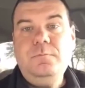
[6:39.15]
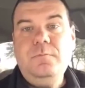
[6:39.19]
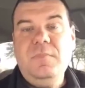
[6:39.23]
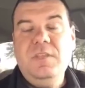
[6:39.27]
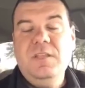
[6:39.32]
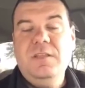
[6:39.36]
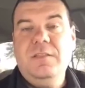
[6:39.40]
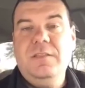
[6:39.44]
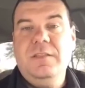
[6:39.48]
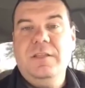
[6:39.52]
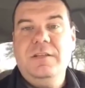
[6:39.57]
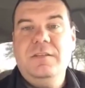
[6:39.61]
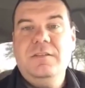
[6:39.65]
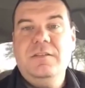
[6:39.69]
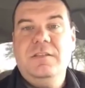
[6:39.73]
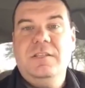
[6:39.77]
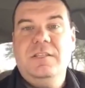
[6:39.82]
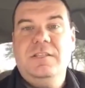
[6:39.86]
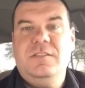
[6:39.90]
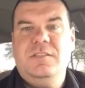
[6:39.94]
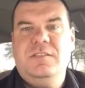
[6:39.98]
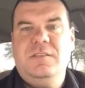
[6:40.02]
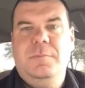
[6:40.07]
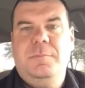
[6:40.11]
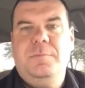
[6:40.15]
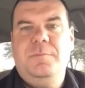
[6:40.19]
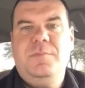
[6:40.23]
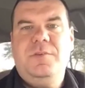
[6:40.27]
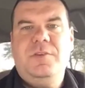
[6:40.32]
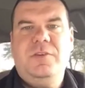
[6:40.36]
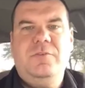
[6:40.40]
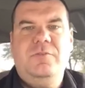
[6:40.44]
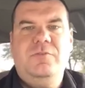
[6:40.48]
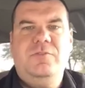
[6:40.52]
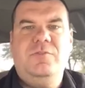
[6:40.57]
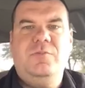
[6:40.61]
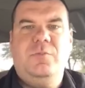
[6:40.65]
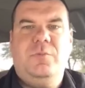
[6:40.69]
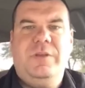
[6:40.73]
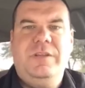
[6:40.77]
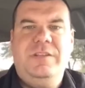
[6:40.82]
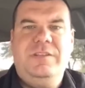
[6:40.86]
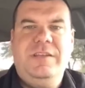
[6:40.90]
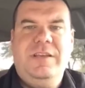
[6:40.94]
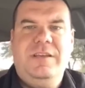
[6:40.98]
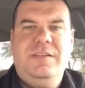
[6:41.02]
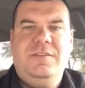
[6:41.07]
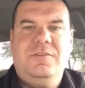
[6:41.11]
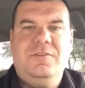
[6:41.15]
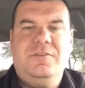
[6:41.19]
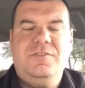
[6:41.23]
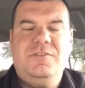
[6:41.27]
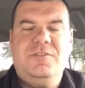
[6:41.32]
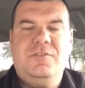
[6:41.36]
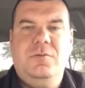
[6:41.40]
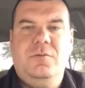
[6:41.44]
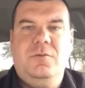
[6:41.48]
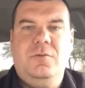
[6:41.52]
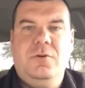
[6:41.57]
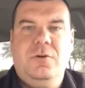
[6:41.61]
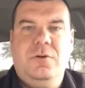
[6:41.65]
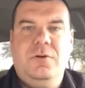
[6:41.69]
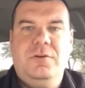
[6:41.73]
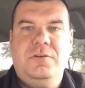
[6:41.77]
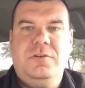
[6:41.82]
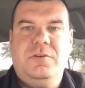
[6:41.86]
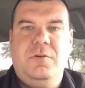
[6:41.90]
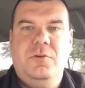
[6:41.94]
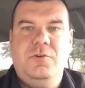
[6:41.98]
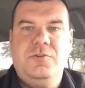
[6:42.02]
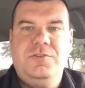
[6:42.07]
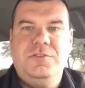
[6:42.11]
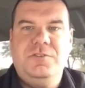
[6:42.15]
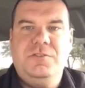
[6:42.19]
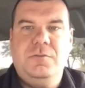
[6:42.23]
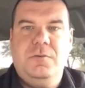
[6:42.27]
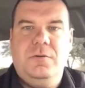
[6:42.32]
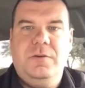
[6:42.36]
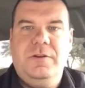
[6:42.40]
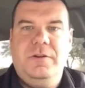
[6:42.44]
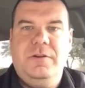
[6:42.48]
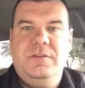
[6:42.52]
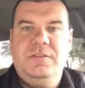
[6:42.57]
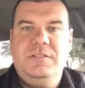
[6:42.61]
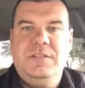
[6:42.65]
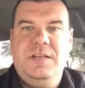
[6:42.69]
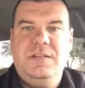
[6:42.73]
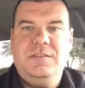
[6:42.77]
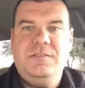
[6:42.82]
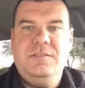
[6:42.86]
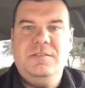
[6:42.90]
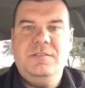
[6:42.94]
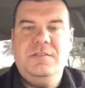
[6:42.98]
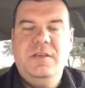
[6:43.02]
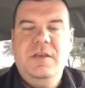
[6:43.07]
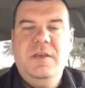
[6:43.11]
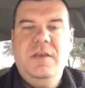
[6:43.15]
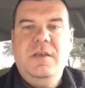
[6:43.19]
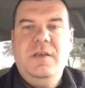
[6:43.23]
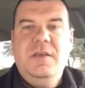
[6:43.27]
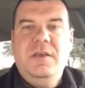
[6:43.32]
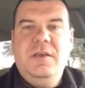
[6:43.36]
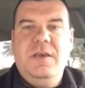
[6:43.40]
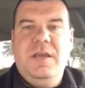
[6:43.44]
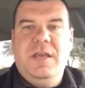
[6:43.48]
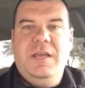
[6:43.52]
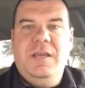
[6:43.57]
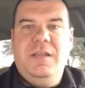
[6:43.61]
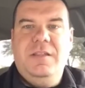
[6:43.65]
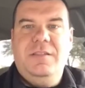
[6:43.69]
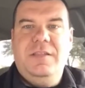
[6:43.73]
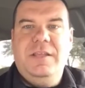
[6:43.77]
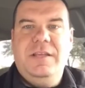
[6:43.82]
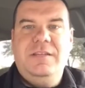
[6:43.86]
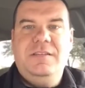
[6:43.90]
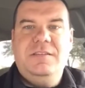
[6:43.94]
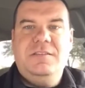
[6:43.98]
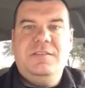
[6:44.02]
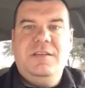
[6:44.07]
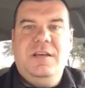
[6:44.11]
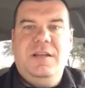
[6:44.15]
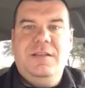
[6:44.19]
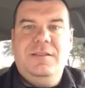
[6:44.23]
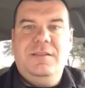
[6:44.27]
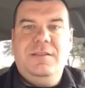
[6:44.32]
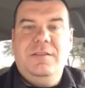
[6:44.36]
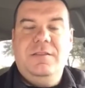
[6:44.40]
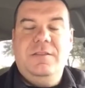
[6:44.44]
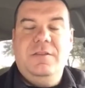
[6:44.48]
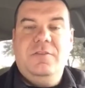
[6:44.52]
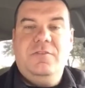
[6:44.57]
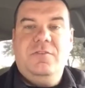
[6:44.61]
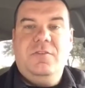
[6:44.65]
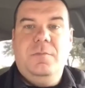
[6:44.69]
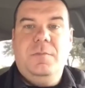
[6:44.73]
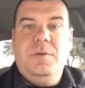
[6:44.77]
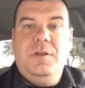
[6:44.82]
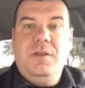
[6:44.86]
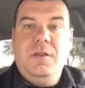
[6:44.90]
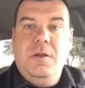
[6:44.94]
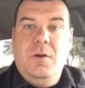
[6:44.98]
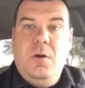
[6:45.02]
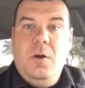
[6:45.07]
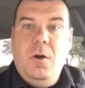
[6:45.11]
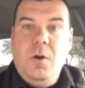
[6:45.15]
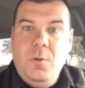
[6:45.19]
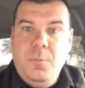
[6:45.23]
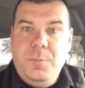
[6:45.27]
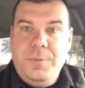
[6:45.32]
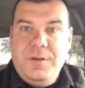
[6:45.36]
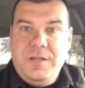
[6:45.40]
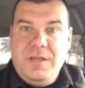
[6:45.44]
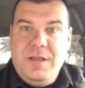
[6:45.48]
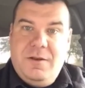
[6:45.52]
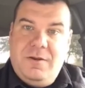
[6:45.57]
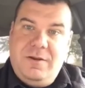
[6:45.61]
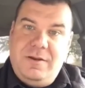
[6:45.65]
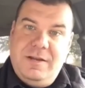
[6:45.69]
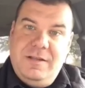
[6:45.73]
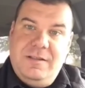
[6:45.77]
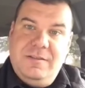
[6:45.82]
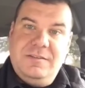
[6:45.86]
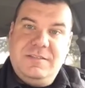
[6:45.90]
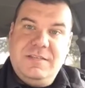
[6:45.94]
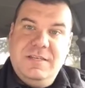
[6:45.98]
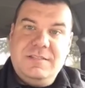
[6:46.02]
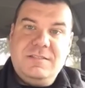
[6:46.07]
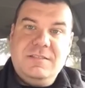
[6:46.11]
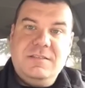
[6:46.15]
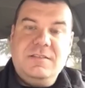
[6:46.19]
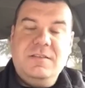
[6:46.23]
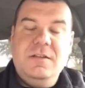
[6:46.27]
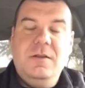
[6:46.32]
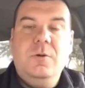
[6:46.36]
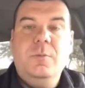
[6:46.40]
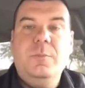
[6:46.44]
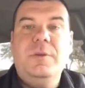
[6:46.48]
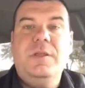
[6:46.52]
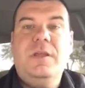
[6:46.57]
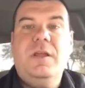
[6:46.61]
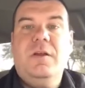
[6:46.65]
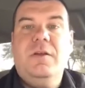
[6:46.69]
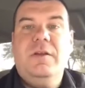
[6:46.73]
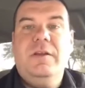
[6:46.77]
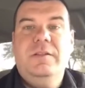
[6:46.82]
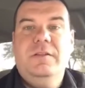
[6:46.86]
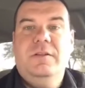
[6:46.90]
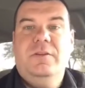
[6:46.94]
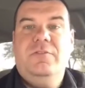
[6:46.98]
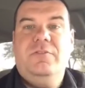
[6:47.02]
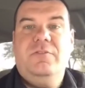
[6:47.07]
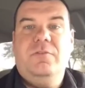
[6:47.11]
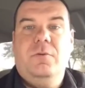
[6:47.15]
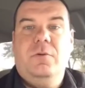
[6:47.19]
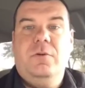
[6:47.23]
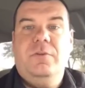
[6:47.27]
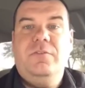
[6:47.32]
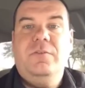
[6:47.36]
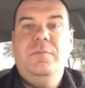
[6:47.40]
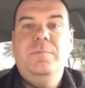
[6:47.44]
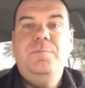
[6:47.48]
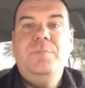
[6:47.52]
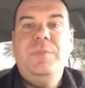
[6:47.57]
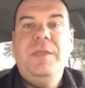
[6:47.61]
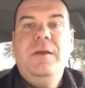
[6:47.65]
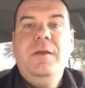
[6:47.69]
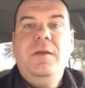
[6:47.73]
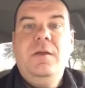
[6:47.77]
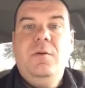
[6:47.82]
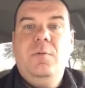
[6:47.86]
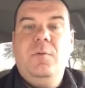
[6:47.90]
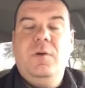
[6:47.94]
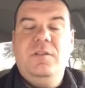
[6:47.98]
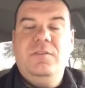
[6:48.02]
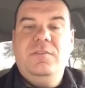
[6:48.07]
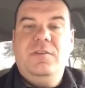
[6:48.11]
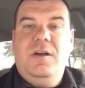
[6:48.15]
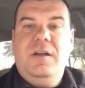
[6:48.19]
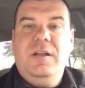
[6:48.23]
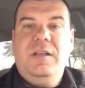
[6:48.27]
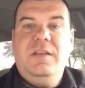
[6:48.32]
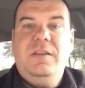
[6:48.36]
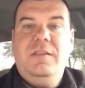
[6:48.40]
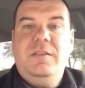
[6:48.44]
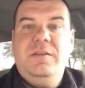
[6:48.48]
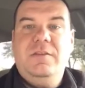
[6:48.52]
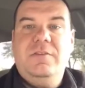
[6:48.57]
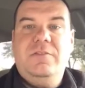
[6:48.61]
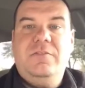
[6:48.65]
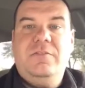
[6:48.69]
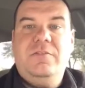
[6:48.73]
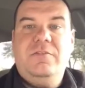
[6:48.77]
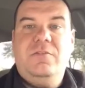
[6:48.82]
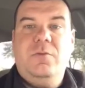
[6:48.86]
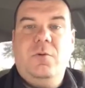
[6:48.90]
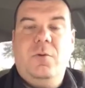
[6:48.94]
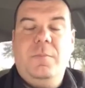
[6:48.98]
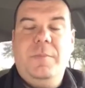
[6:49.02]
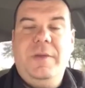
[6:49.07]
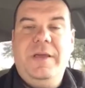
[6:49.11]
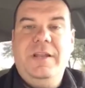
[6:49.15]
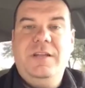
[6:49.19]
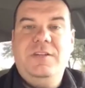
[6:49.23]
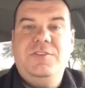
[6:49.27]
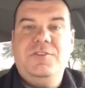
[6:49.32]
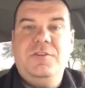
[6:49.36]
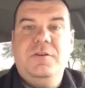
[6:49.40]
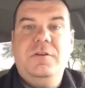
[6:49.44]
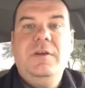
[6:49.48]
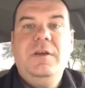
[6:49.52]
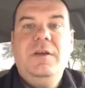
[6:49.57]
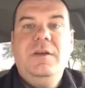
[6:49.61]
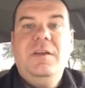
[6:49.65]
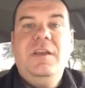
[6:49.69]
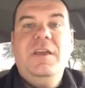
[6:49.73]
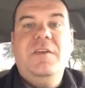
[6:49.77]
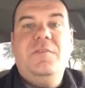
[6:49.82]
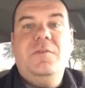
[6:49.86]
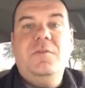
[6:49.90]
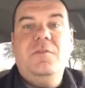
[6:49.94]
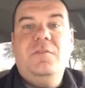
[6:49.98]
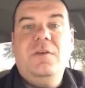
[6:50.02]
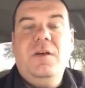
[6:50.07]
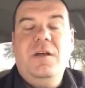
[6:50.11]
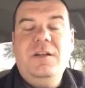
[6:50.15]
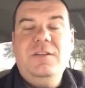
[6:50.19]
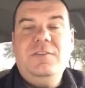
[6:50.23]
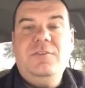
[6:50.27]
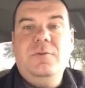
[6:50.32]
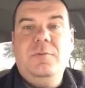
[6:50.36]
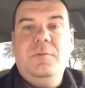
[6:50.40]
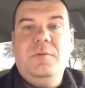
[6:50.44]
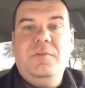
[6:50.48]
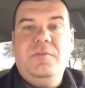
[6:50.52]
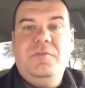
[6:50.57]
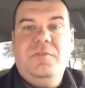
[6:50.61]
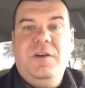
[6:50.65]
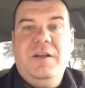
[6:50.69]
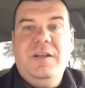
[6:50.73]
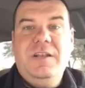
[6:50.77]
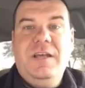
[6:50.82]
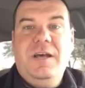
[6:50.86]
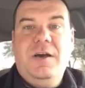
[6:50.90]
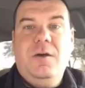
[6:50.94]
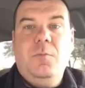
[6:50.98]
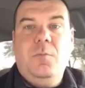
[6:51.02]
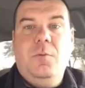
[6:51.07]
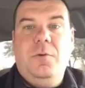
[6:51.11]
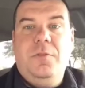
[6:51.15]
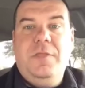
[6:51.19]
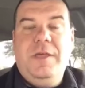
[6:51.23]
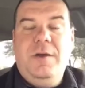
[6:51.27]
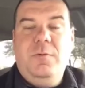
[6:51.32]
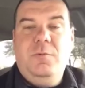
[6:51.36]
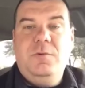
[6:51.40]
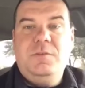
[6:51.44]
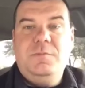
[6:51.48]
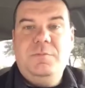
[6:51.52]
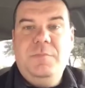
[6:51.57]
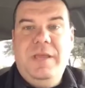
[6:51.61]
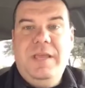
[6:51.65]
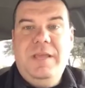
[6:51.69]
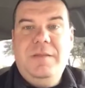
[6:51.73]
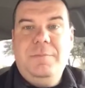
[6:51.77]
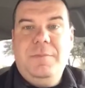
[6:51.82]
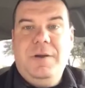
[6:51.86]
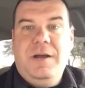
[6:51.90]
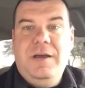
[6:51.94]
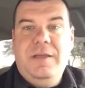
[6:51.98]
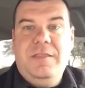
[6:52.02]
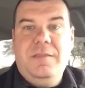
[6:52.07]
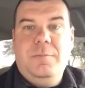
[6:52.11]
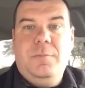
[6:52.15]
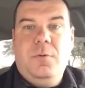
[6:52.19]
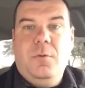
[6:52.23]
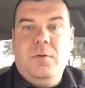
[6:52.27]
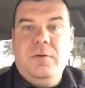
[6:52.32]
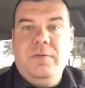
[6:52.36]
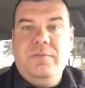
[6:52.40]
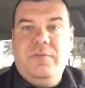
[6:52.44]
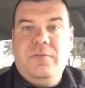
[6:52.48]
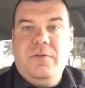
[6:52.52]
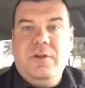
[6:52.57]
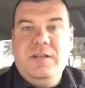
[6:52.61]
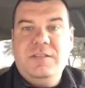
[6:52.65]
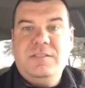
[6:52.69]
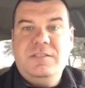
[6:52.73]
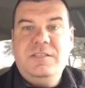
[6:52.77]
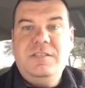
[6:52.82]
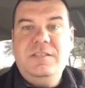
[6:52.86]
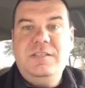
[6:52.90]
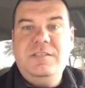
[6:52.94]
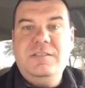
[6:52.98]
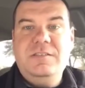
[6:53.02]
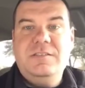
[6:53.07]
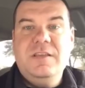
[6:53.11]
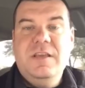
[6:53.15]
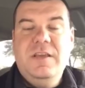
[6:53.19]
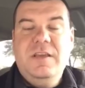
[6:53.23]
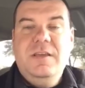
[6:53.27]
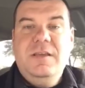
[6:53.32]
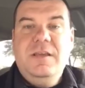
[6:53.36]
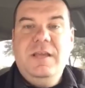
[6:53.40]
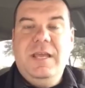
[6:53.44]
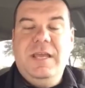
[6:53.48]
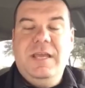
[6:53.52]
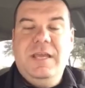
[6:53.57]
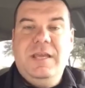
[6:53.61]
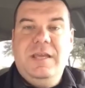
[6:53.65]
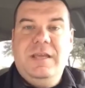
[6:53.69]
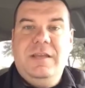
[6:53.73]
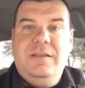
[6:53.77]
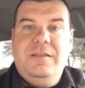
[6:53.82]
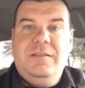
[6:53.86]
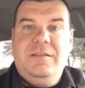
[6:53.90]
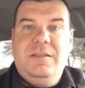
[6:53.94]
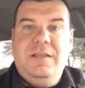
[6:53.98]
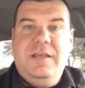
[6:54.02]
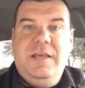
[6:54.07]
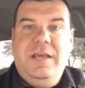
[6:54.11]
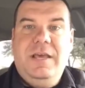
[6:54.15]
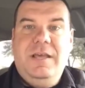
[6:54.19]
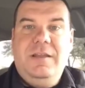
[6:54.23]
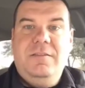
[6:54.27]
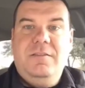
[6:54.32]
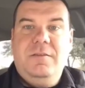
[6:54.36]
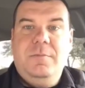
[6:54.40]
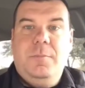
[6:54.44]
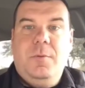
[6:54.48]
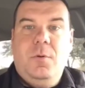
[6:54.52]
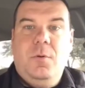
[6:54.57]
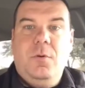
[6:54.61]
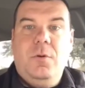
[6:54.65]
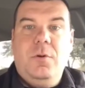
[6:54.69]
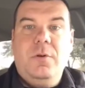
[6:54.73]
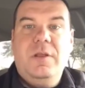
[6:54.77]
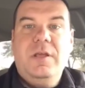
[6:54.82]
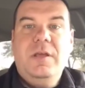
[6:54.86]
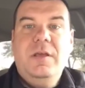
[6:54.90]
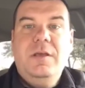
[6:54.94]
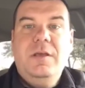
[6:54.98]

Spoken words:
It's a huge retailer store, grocery store here in Texas, and they decided that there's going to be no open carry now that Texas can open carry in their stores. Well, talking to their store manager, if you talk to him and you find out, well, that was made by the board of trustees and the head of the board,